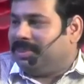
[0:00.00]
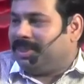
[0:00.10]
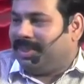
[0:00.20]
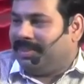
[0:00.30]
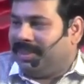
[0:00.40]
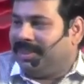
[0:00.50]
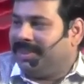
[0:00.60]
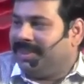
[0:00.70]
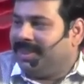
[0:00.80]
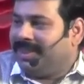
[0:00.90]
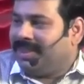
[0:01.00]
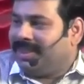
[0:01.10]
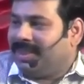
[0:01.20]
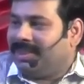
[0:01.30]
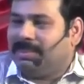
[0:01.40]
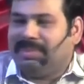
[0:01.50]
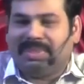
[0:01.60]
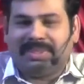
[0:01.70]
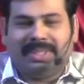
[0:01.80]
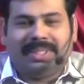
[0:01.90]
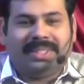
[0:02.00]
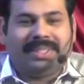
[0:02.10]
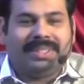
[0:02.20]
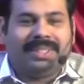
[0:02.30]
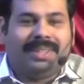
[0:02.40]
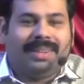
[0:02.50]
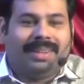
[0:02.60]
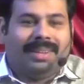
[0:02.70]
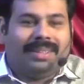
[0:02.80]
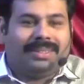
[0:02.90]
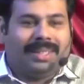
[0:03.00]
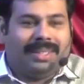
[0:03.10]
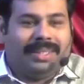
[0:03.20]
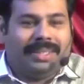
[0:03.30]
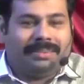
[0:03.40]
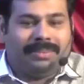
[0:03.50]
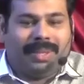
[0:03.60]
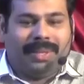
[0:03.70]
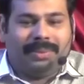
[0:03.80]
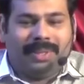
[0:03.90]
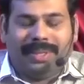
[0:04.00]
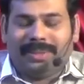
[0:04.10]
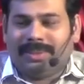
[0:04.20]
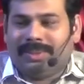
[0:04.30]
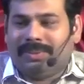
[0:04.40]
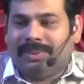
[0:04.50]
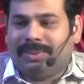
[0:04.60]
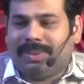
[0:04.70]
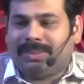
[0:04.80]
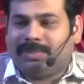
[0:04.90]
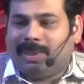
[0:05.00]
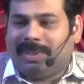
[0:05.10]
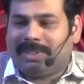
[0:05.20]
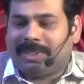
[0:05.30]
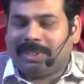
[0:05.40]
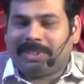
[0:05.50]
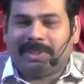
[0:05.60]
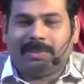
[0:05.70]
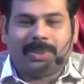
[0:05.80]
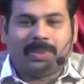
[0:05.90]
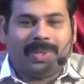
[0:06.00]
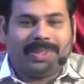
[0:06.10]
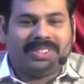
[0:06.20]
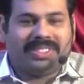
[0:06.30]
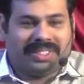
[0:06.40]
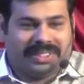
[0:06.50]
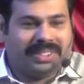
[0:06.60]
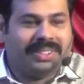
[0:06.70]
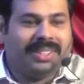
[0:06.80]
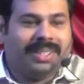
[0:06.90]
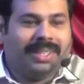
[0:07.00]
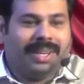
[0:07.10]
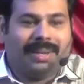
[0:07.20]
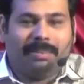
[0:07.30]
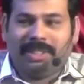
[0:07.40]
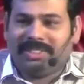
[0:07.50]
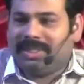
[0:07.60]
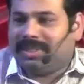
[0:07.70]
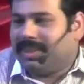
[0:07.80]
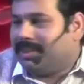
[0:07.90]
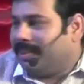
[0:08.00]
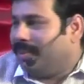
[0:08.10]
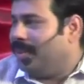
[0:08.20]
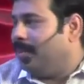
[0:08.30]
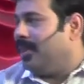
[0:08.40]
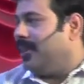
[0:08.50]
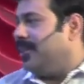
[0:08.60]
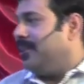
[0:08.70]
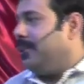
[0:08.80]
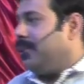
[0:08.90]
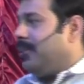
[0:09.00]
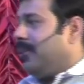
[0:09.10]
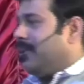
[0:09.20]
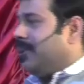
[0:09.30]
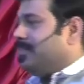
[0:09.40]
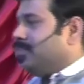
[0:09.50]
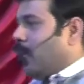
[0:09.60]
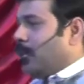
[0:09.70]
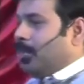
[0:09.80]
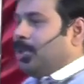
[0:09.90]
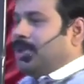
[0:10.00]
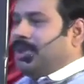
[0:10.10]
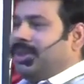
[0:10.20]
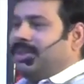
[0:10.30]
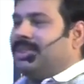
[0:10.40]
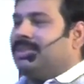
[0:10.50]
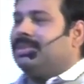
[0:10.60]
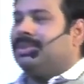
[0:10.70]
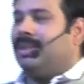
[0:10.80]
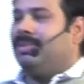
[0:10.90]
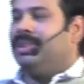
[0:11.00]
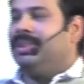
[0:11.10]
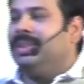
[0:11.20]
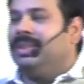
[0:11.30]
Shall we? Right. Before starting Selenium, I would like to give you a small introduction about what is testing, and based on that we will be continuing our automation testing. Shall we?